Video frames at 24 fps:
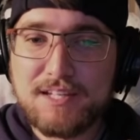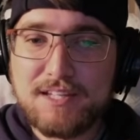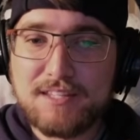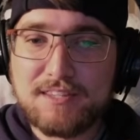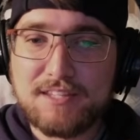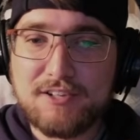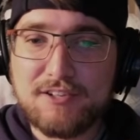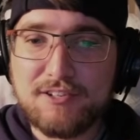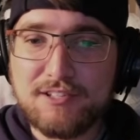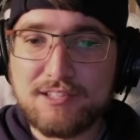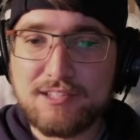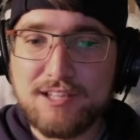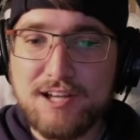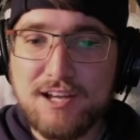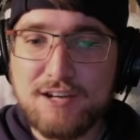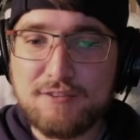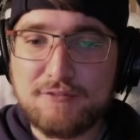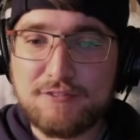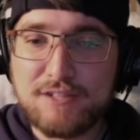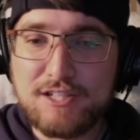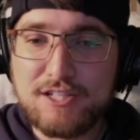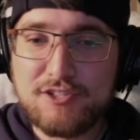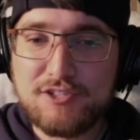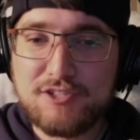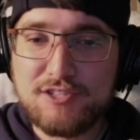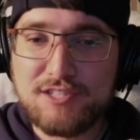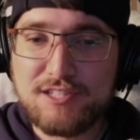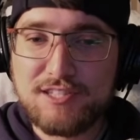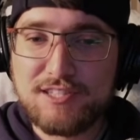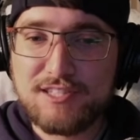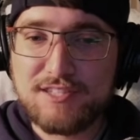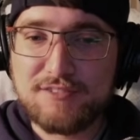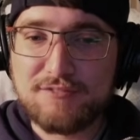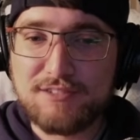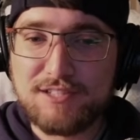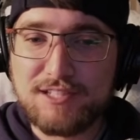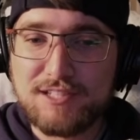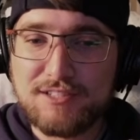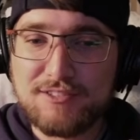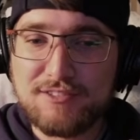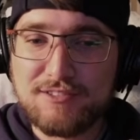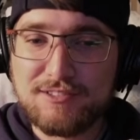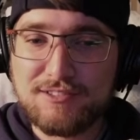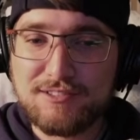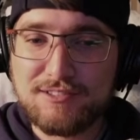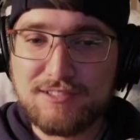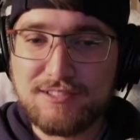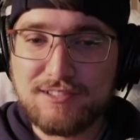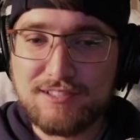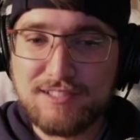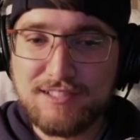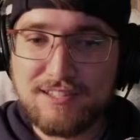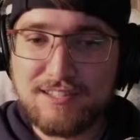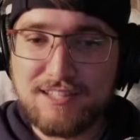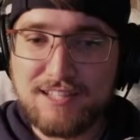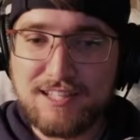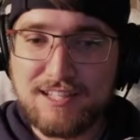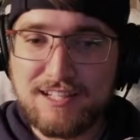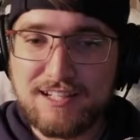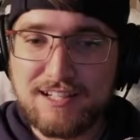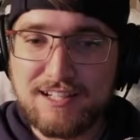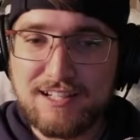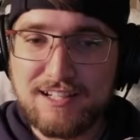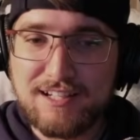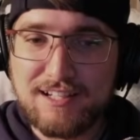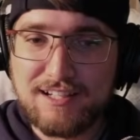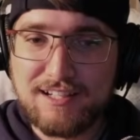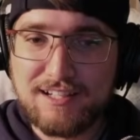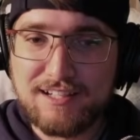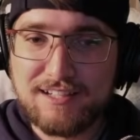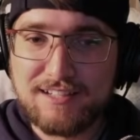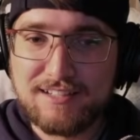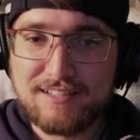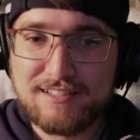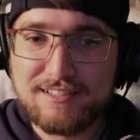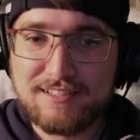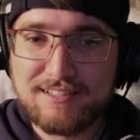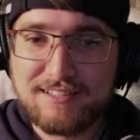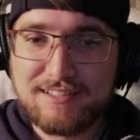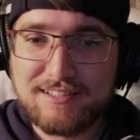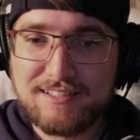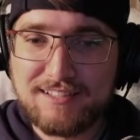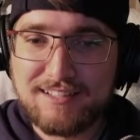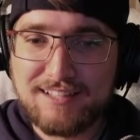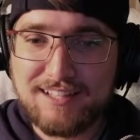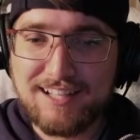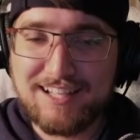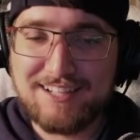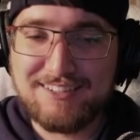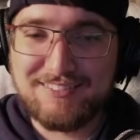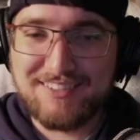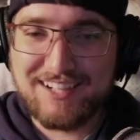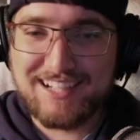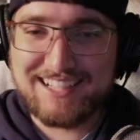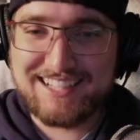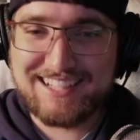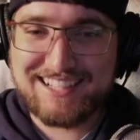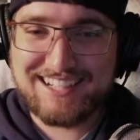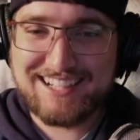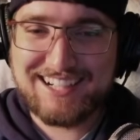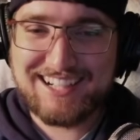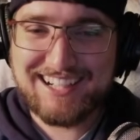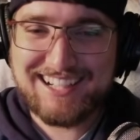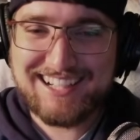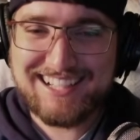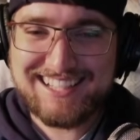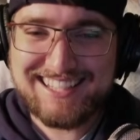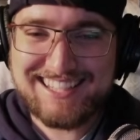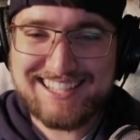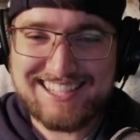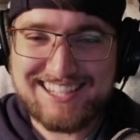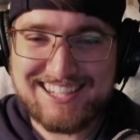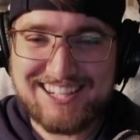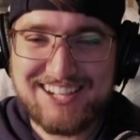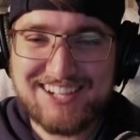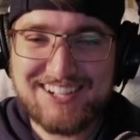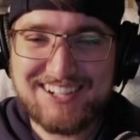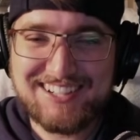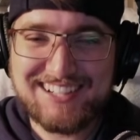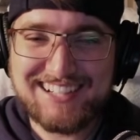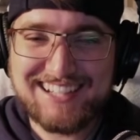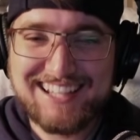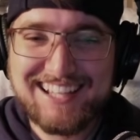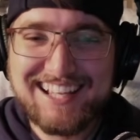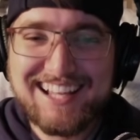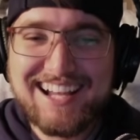there are a lot of features to this vehicle that oh my gosh, dude.